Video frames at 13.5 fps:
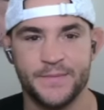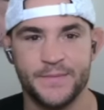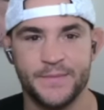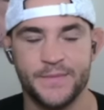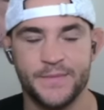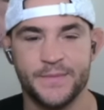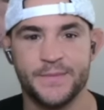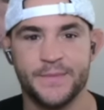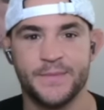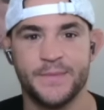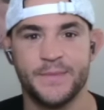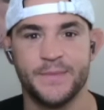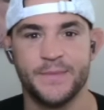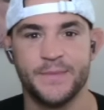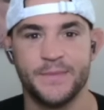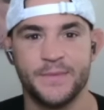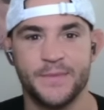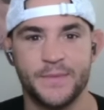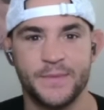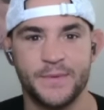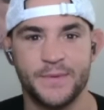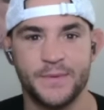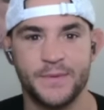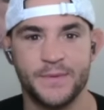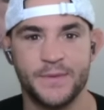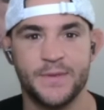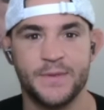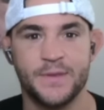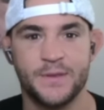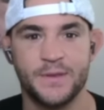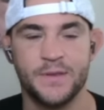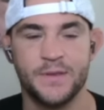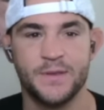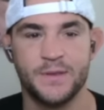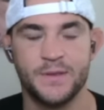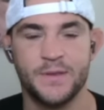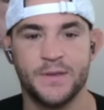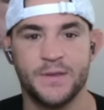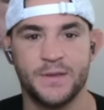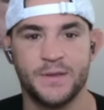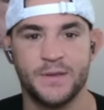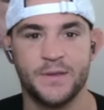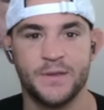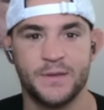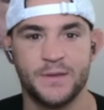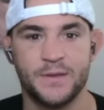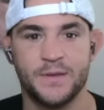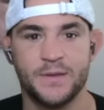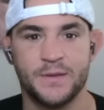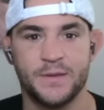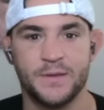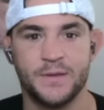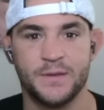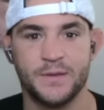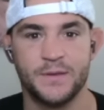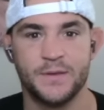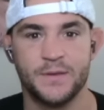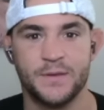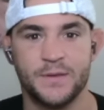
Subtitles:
This person isn't speaking.